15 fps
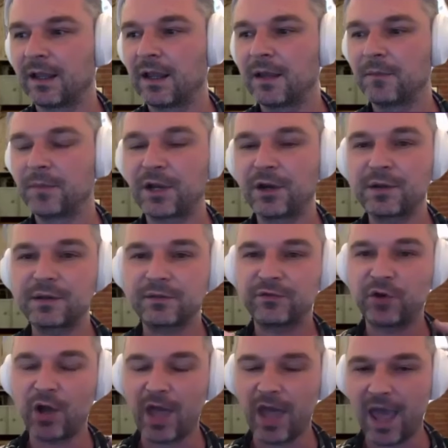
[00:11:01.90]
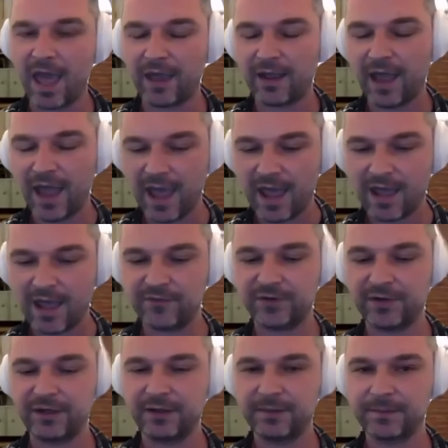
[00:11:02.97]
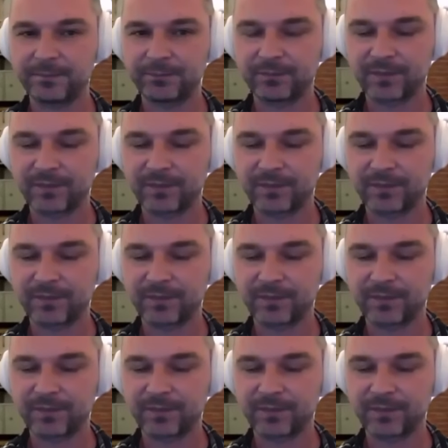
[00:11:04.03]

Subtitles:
Because for every,